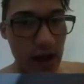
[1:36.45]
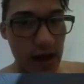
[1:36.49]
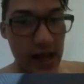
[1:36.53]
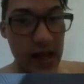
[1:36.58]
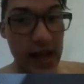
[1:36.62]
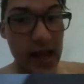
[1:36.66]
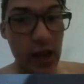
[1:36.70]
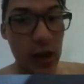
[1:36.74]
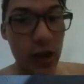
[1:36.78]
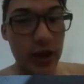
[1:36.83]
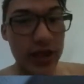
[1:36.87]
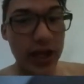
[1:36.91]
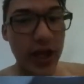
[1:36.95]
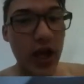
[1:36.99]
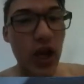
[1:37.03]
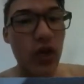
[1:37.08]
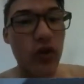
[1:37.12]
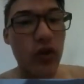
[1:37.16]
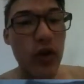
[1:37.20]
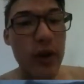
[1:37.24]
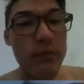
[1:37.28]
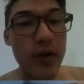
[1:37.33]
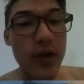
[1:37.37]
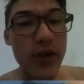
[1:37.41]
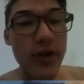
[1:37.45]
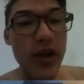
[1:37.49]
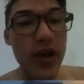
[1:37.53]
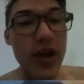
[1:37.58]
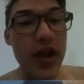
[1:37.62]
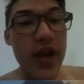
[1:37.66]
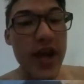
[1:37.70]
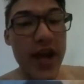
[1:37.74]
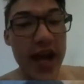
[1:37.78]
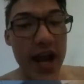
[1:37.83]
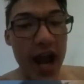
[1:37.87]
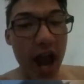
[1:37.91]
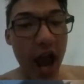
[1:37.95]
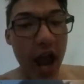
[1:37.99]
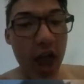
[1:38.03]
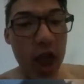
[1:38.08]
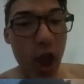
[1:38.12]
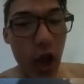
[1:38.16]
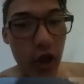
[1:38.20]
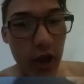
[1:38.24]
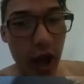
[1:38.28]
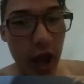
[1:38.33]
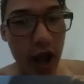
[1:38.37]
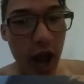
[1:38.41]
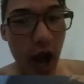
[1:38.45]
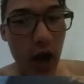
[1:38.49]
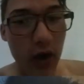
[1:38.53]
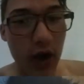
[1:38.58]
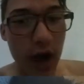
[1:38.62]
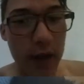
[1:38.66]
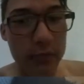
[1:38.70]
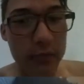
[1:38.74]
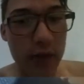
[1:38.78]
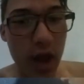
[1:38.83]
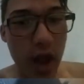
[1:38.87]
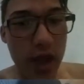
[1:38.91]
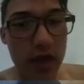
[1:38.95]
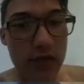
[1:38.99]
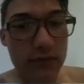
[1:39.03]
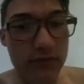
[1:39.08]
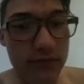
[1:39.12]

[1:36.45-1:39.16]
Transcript: He looks like a gremlin. He looks like a gremlin.